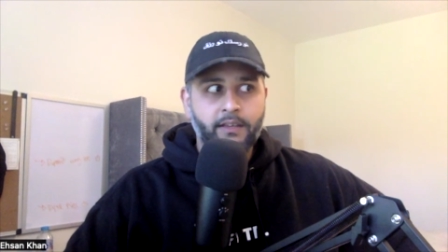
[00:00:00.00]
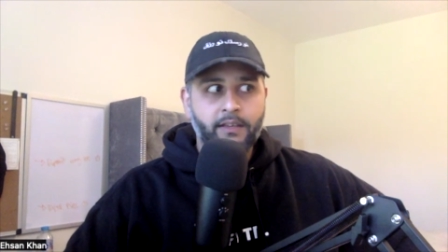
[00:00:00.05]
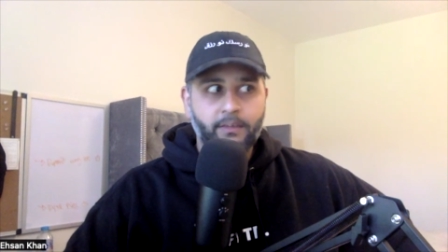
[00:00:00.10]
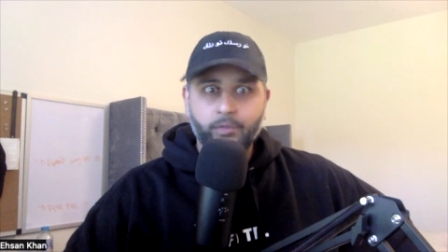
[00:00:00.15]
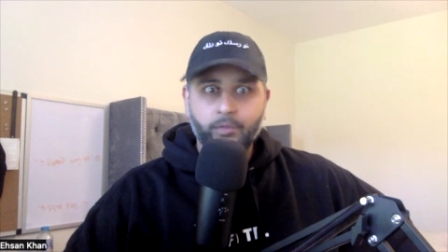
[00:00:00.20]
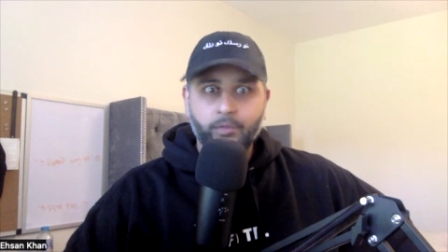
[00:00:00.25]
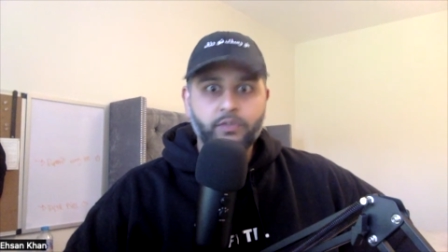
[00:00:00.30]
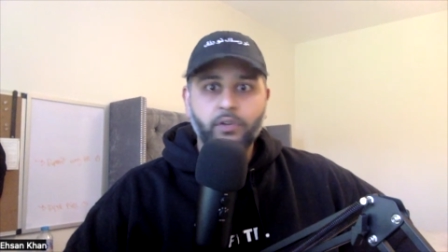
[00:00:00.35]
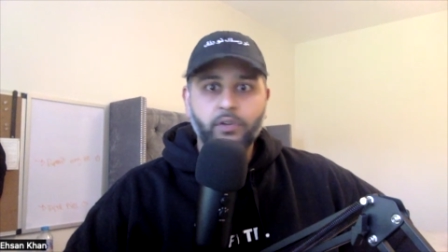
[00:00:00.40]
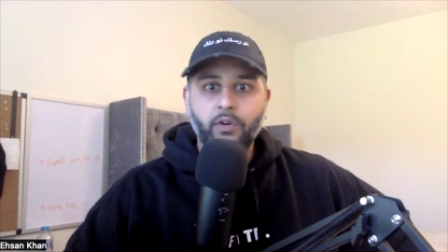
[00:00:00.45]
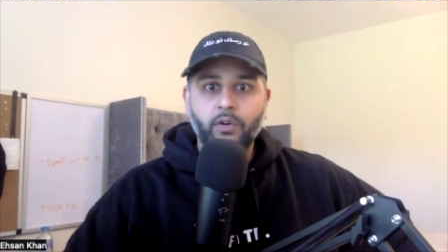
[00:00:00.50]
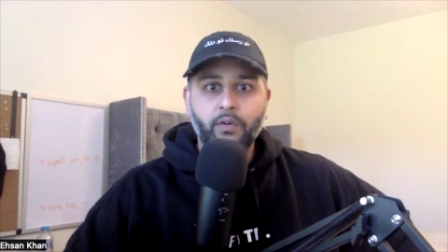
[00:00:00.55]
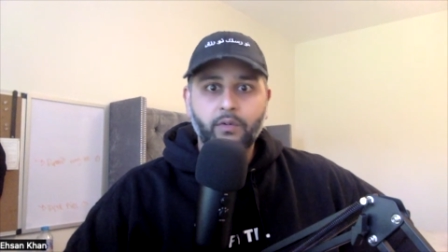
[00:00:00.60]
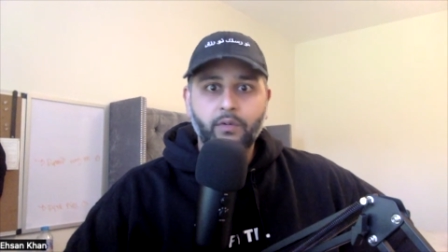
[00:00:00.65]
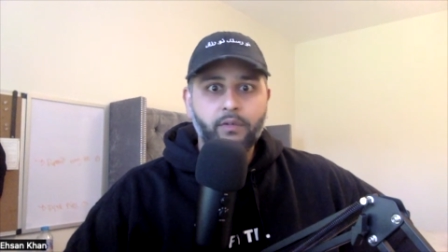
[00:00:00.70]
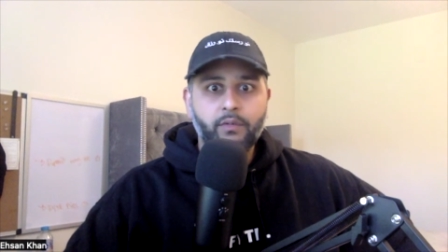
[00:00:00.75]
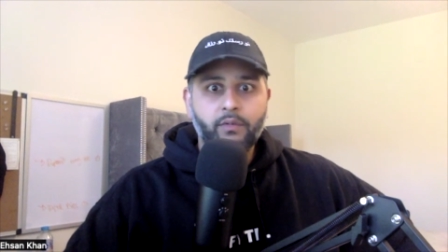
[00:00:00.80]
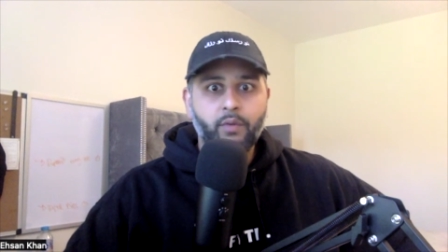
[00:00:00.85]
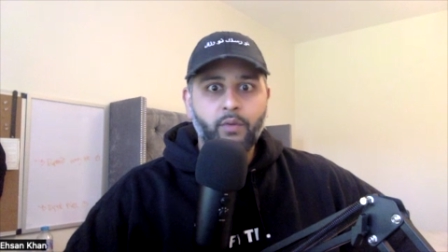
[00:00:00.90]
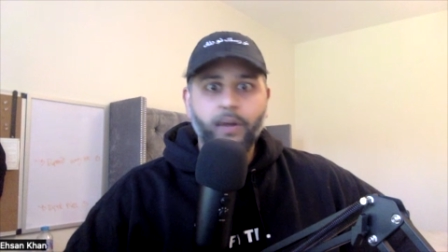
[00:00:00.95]
was not
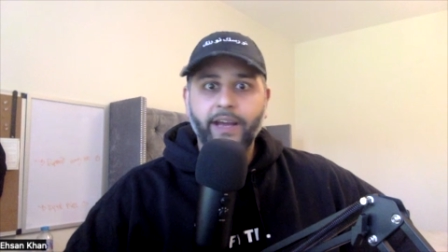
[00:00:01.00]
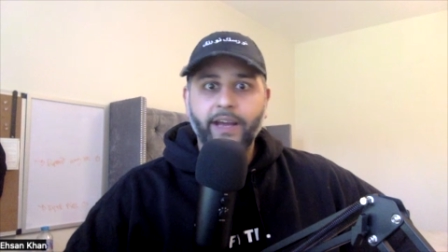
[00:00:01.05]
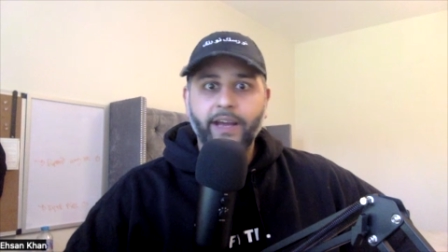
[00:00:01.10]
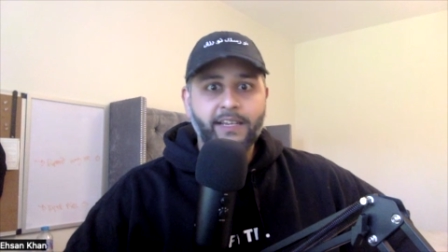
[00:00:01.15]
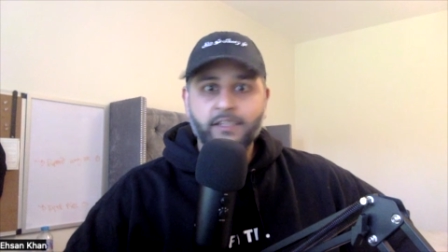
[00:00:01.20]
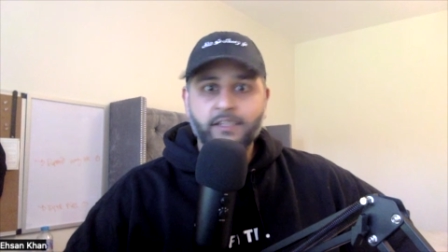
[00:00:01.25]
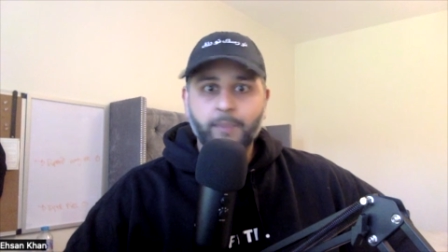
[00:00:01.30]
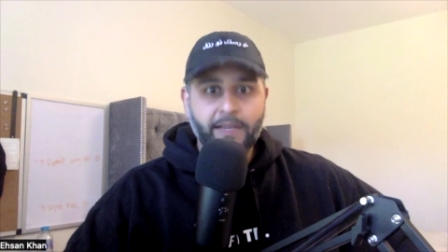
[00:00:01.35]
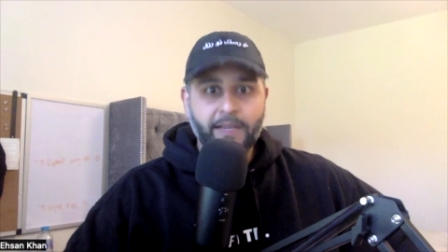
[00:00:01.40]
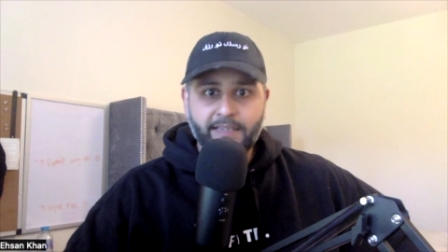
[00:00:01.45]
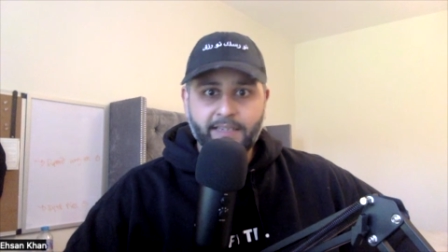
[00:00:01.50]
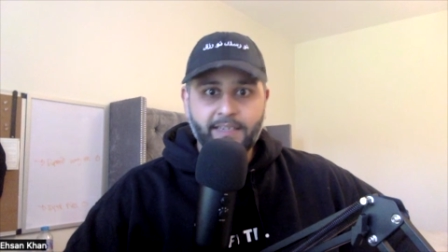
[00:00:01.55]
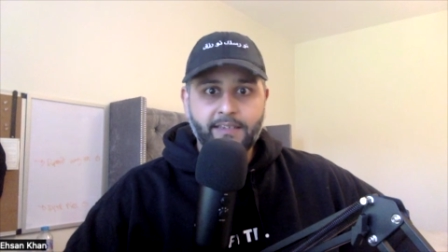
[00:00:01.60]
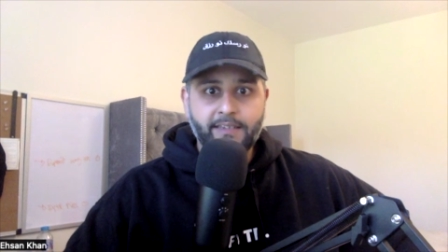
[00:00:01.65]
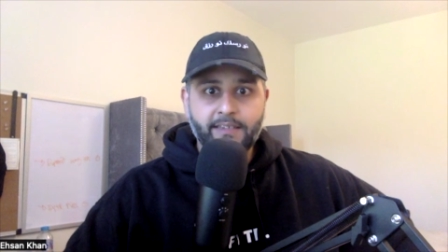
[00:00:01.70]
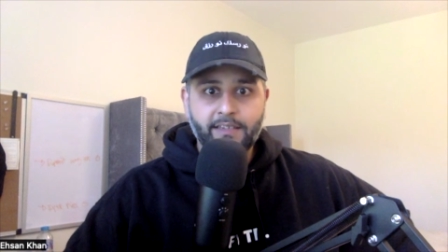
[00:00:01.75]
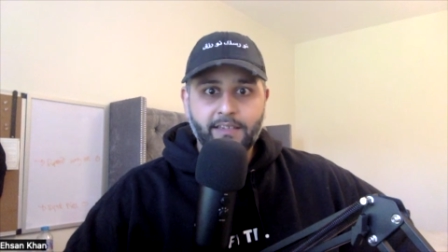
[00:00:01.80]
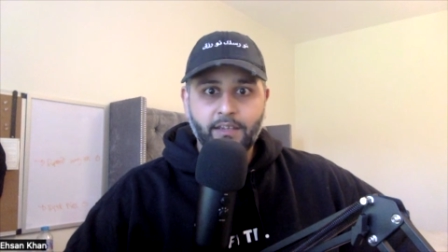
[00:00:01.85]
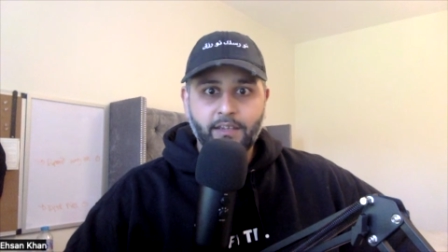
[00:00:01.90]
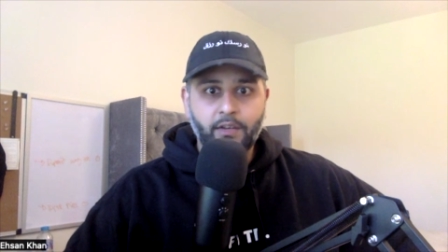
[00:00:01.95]
what I
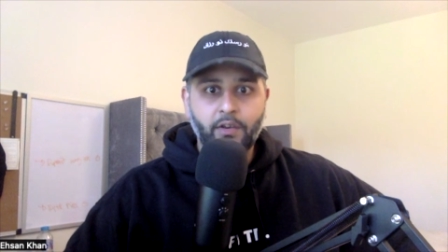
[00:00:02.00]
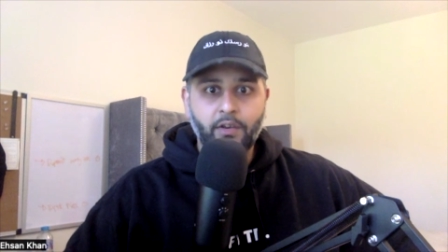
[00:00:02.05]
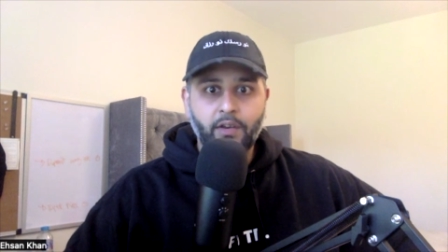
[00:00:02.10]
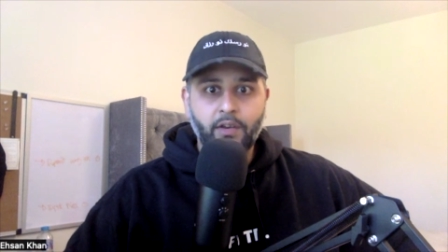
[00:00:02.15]
expected. You know,